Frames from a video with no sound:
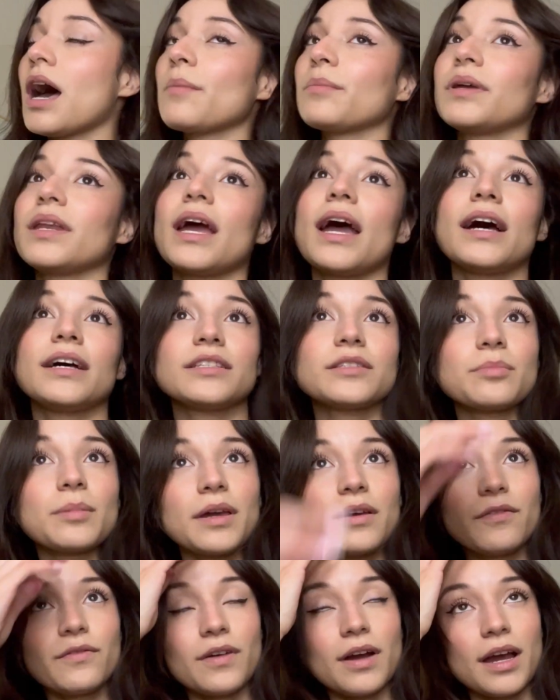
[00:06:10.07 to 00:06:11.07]
I'm gonna ask
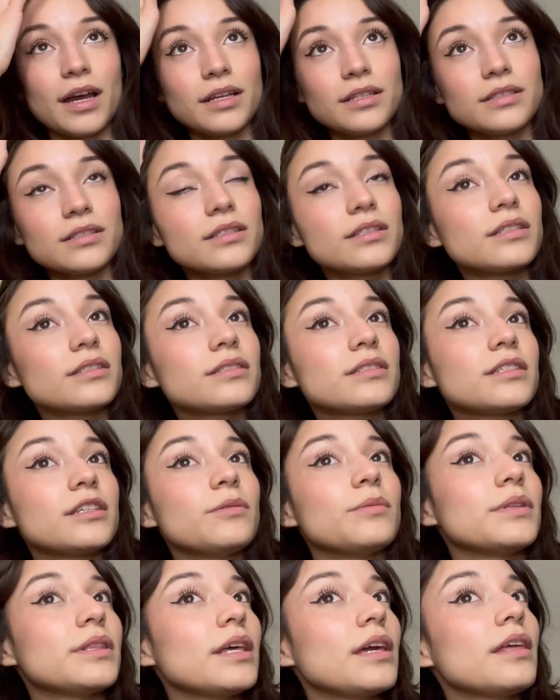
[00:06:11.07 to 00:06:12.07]
my friends and see
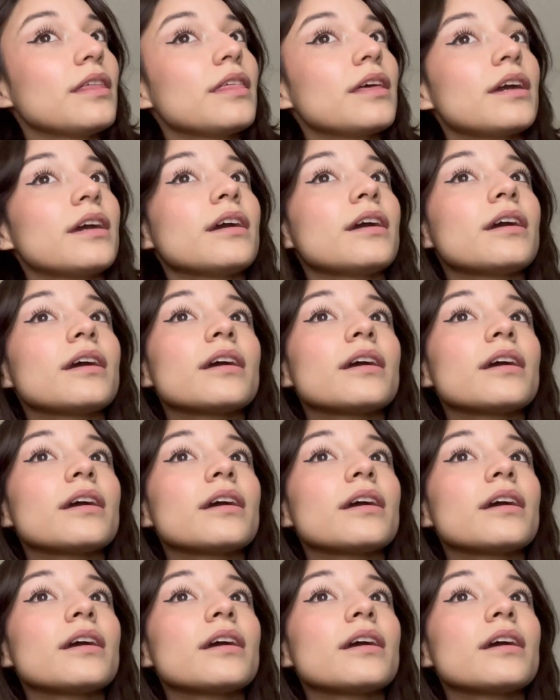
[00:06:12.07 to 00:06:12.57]
what they think.